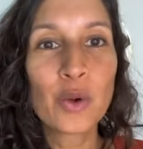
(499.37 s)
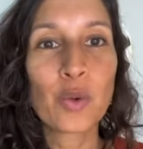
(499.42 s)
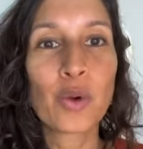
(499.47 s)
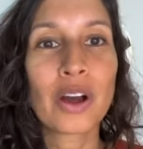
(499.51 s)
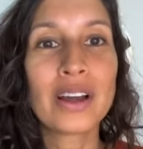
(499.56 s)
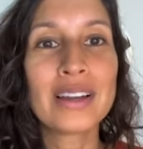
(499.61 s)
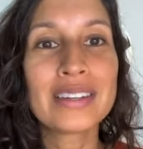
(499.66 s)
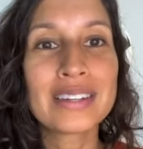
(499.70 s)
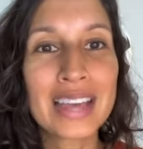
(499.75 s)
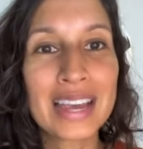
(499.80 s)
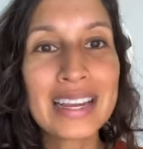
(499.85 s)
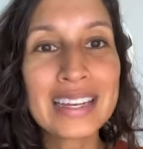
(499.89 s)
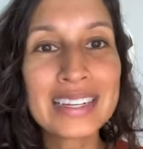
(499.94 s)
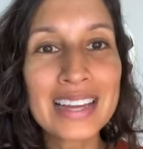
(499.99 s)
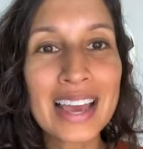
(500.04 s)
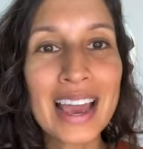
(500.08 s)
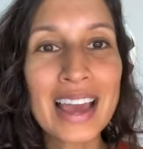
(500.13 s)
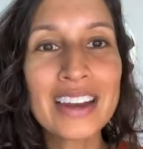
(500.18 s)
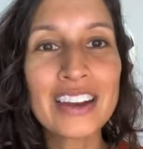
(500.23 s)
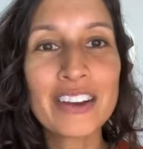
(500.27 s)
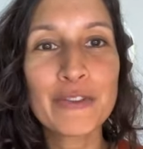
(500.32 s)
We're on day
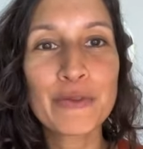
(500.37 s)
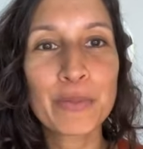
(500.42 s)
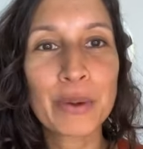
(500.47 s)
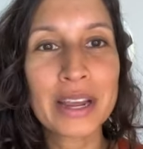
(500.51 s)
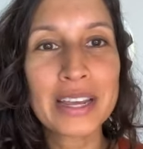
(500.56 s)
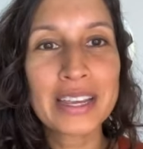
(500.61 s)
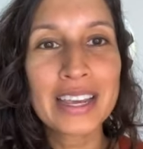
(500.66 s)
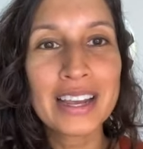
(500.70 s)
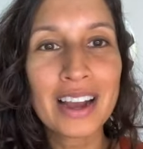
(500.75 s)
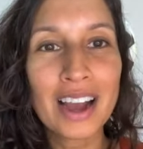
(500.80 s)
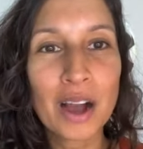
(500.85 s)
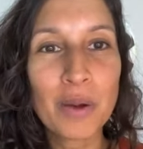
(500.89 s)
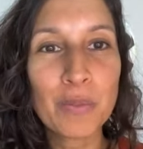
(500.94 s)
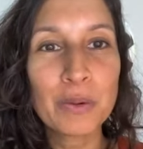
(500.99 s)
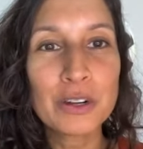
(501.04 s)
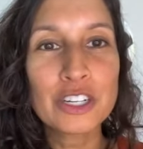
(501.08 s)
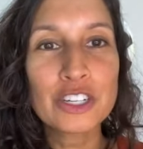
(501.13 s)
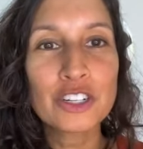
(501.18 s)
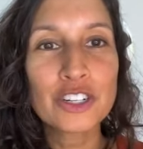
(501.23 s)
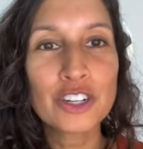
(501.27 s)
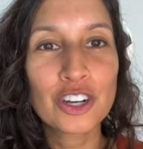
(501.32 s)
10 of Breaking
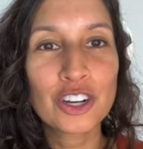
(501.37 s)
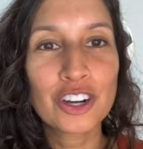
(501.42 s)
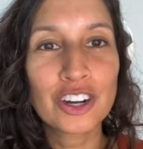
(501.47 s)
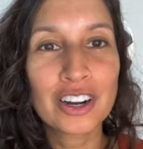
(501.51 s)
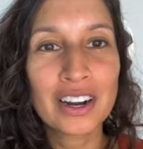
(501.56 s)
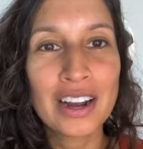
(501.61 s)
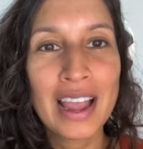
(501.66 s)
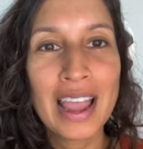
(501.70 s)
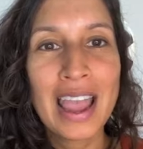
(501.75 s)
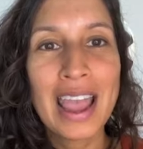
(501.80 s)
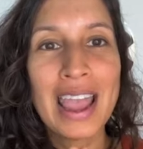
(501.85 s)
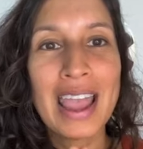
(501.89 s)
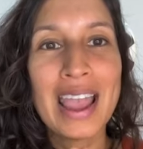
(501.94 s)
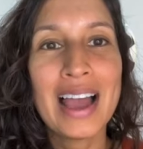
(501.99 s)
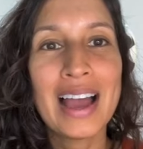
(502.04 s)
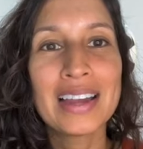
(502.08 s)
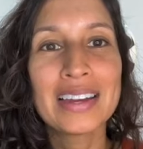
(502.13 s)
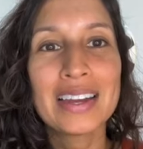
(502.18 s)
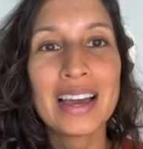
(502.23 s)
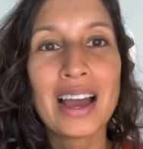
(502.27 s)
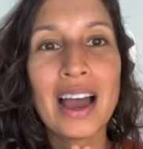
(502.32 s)
Up with Sugar,
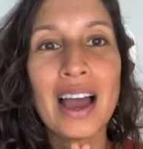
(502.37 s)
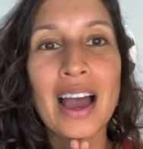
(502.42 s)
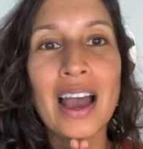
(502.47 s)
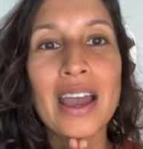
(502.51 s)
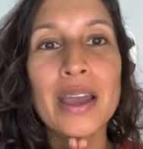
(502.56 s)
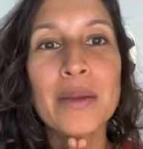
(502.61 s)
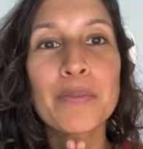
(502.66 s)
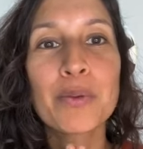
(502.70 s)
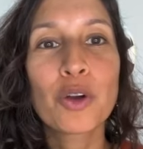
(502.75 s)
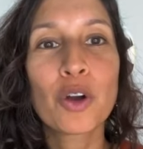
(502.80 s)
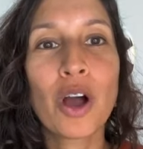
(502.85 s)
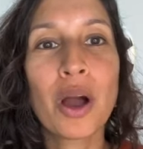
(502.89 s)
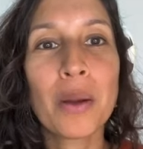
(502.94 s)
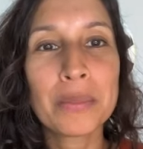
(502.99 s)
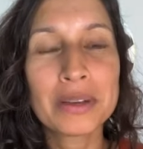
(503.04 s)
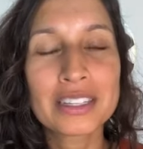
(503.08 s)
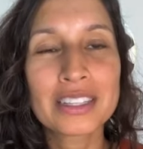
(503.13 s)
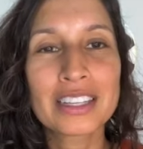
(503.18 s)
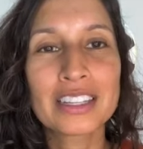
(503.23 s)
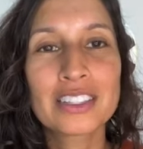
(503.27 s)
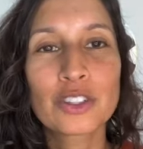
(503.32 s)
and I
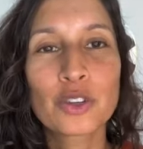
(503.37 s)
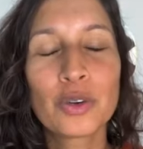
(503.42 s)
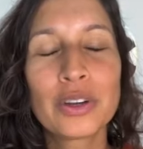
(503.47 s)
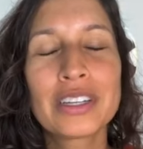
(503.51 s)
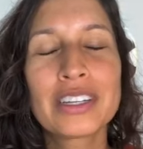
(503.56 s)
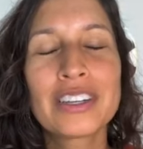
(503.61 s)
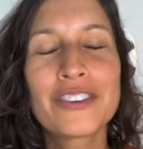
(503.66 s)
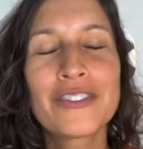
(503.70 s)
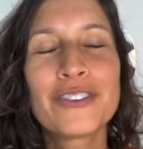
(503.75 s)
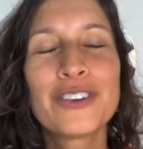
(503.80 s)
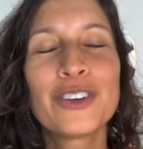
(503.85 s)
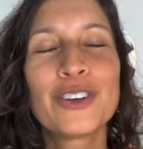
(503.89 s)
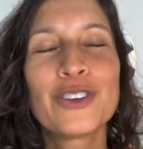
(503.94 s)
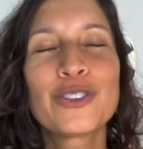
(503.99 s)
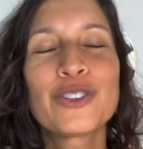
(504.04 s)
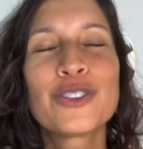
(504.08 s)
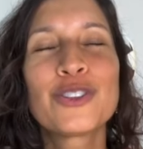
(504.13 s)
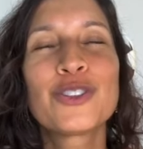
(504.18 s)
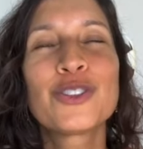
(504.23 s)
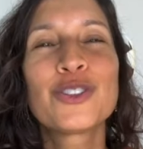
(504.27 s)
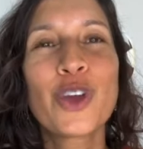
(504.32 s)
promise it's going to
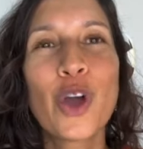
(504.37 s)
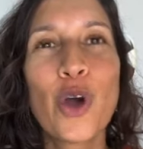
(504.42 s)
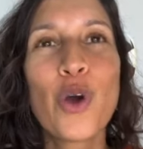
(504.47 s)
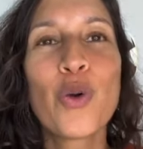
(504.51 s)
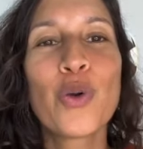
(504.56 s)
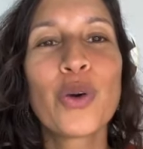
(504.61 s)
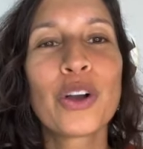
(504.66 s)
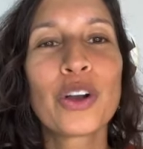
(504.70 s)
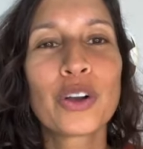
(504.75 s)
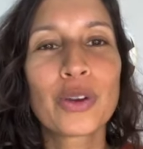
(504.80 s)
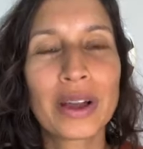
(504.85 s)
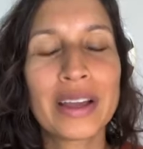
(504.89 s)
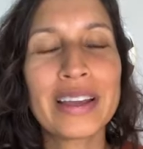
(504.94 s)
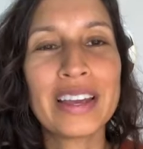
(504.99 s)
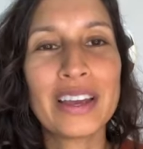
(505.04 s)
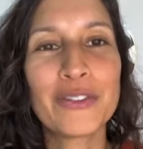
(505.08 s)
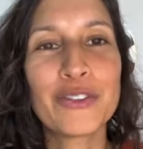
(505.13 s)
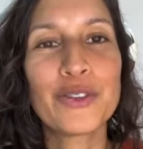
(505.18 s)
feel so great.